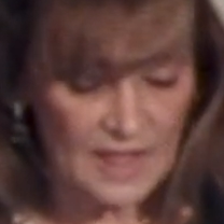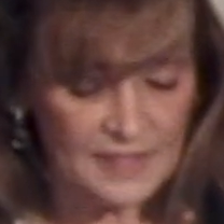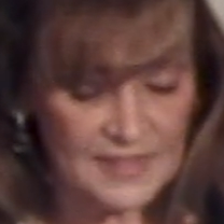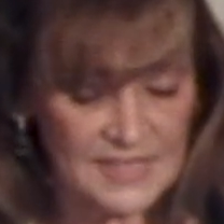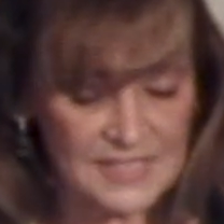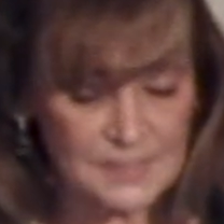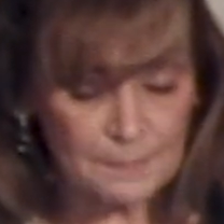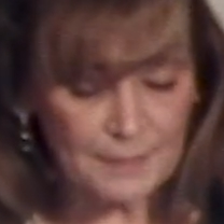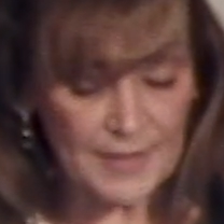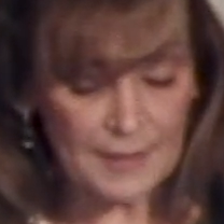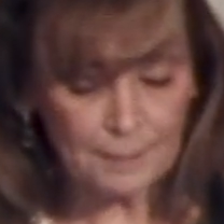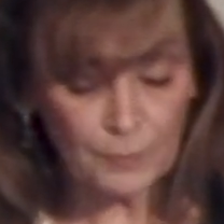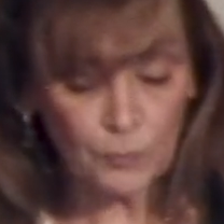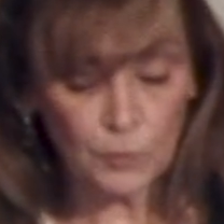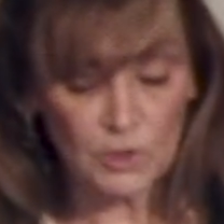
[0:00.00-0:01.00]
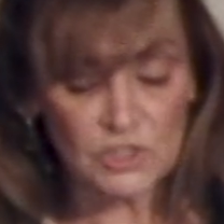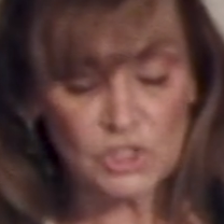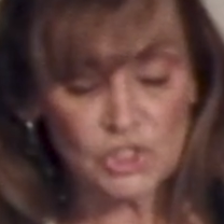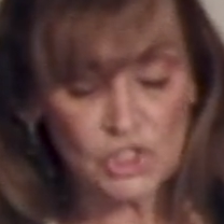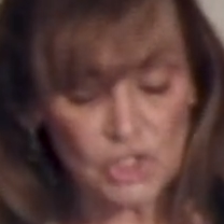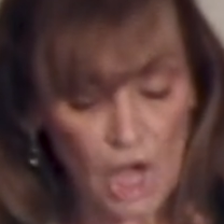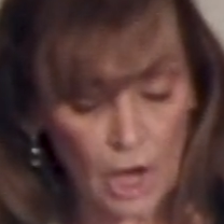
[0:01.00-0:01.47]
These people were
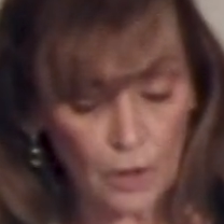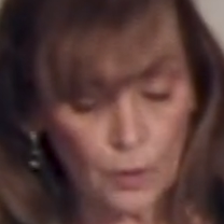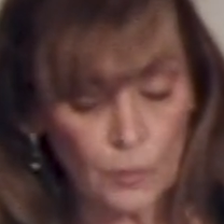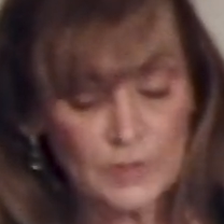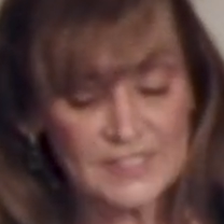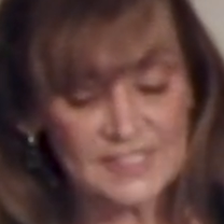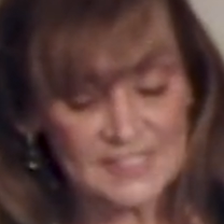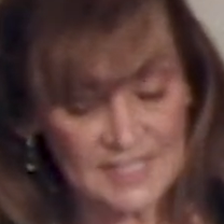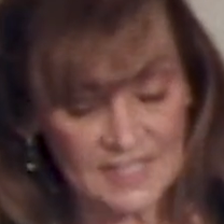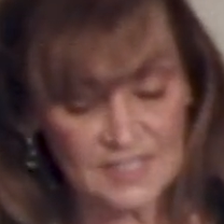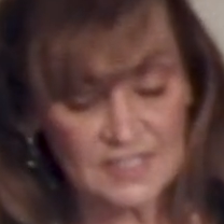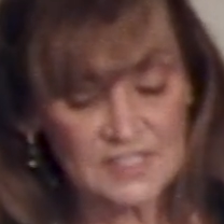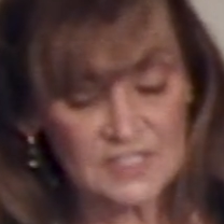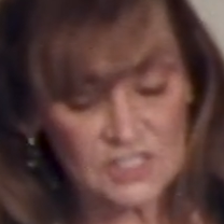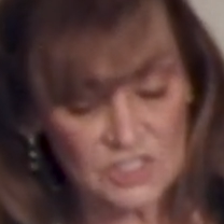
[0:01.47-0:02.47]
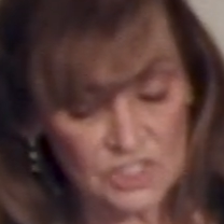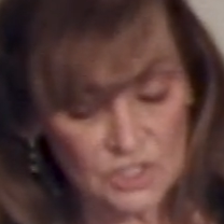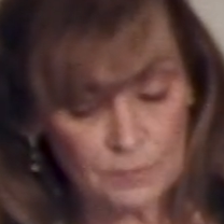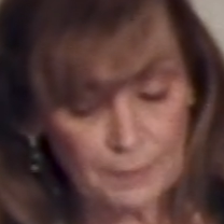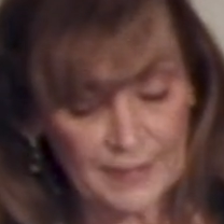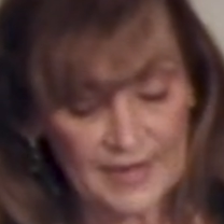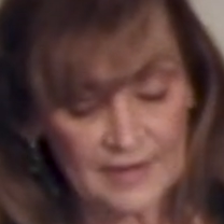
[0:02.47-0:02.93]
so sin
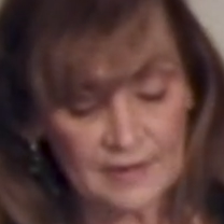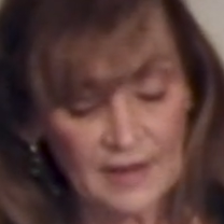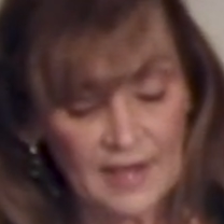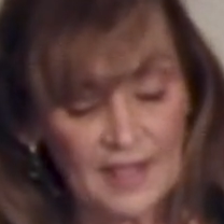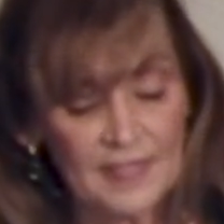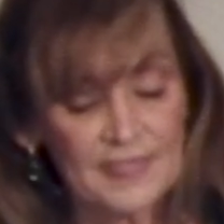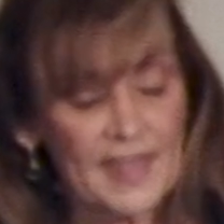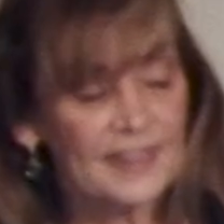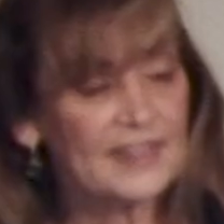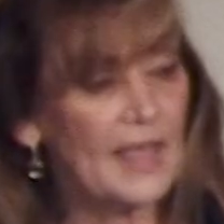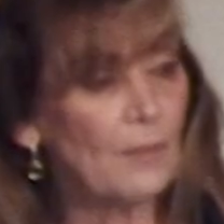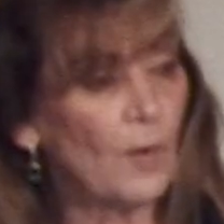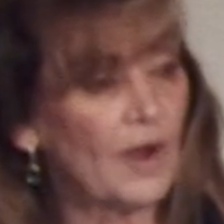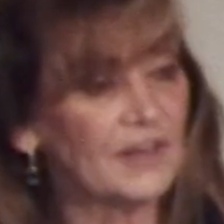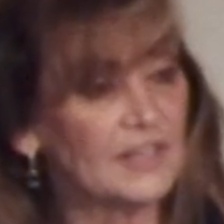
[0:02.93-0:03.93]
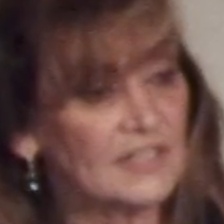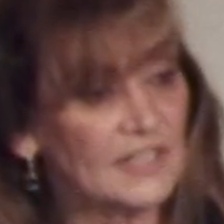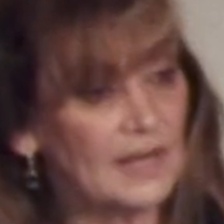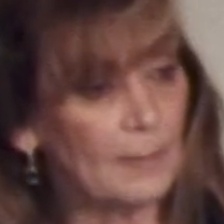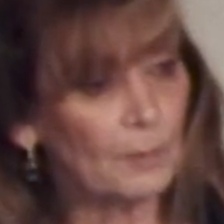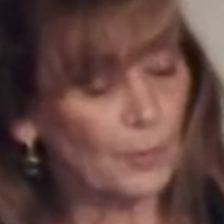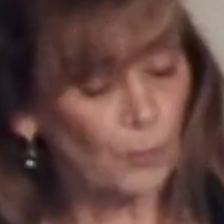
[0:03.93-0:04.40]
stupid that they wanted to,
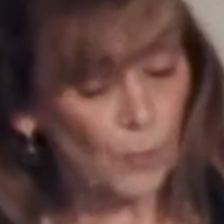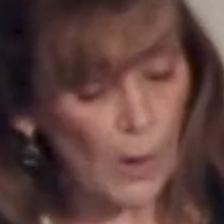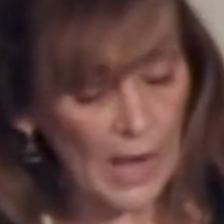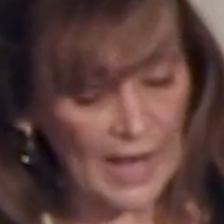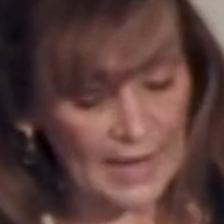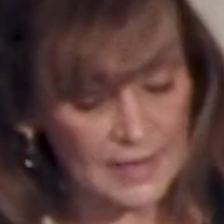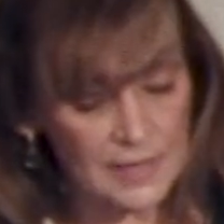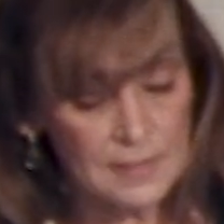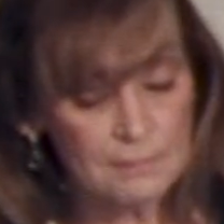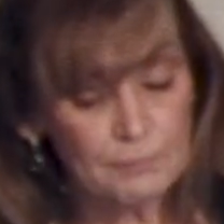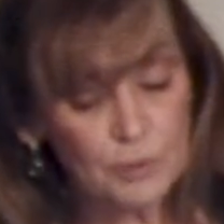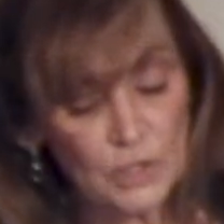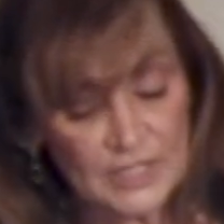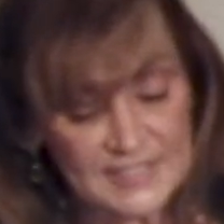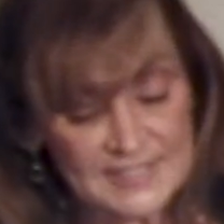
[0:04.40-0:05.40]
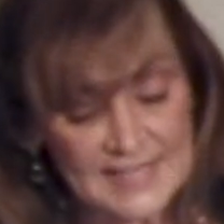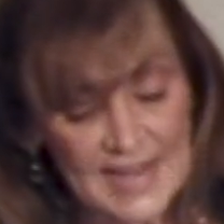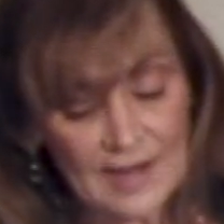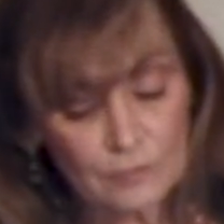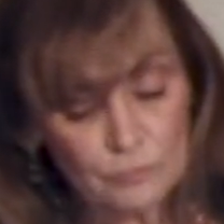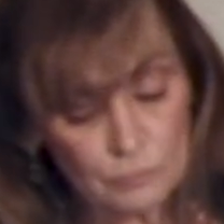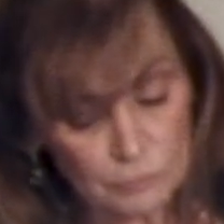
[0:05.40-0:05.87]
number one, put
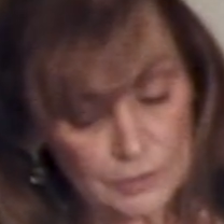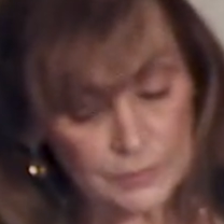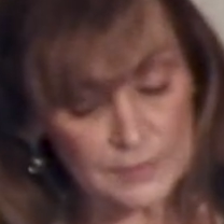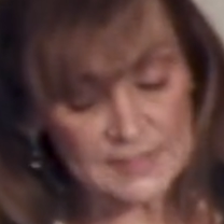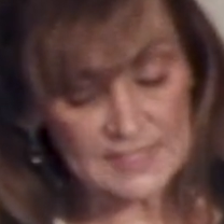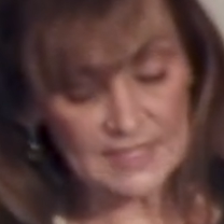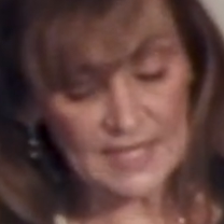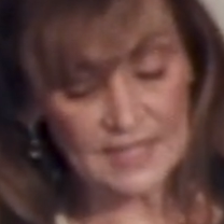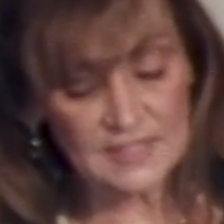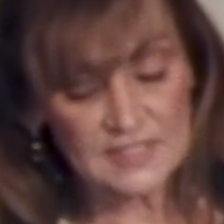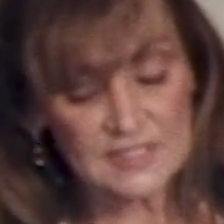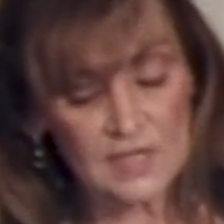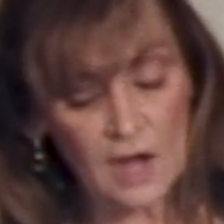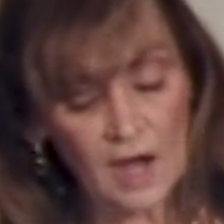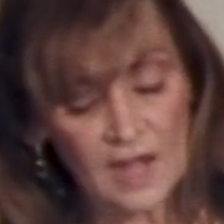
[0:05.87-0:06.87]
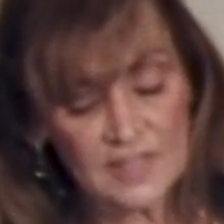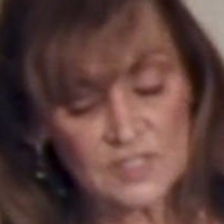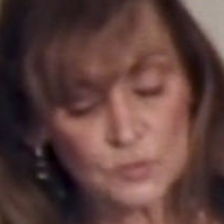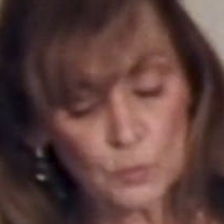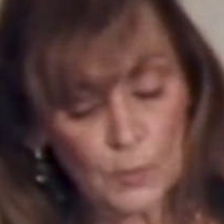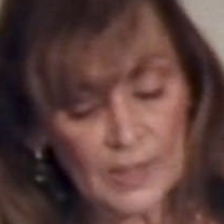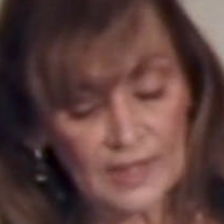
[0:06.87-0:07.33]
down roots against God's
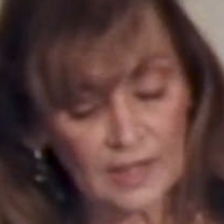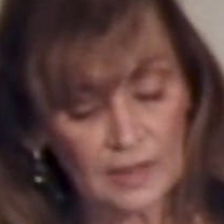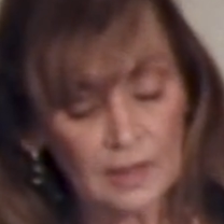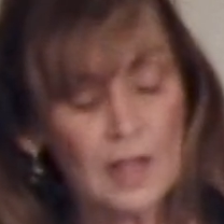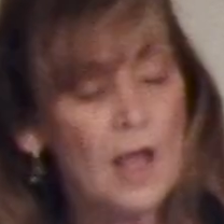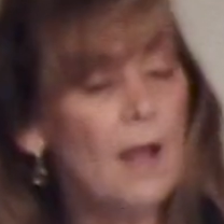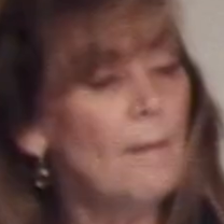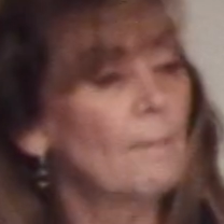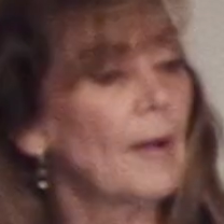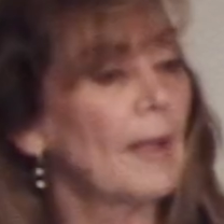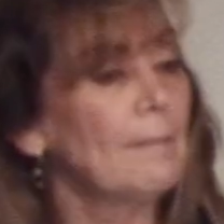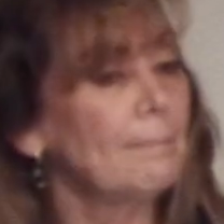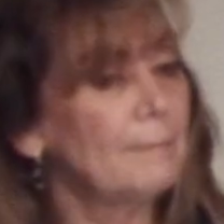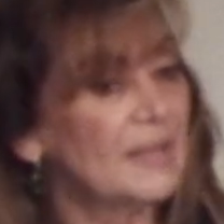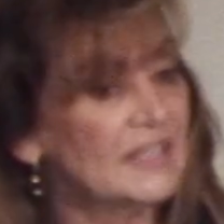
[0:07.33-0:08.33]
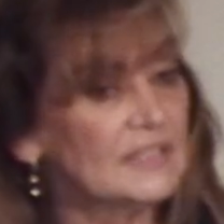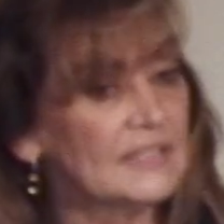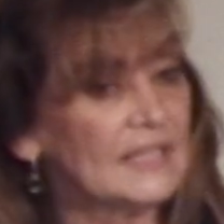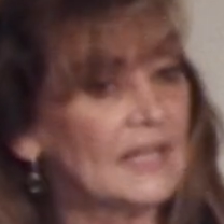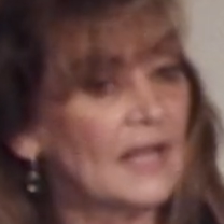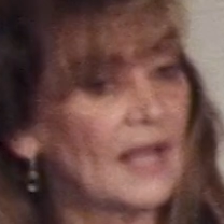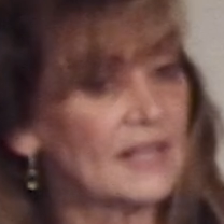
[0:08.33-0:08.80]
will by
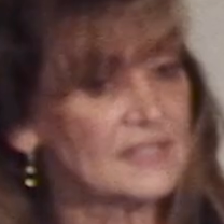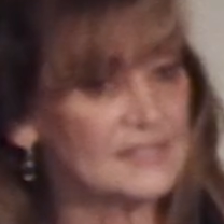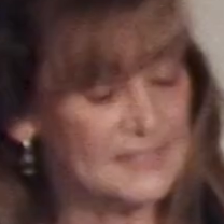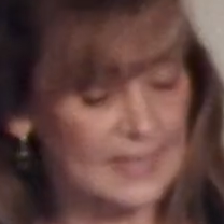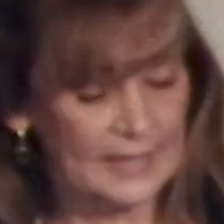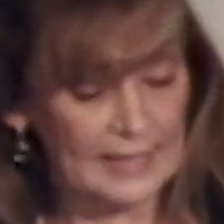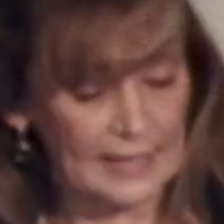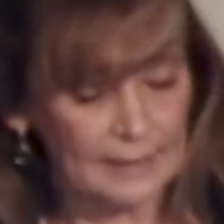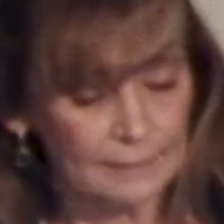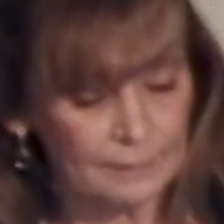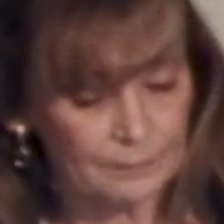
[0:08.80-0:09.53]
building a city.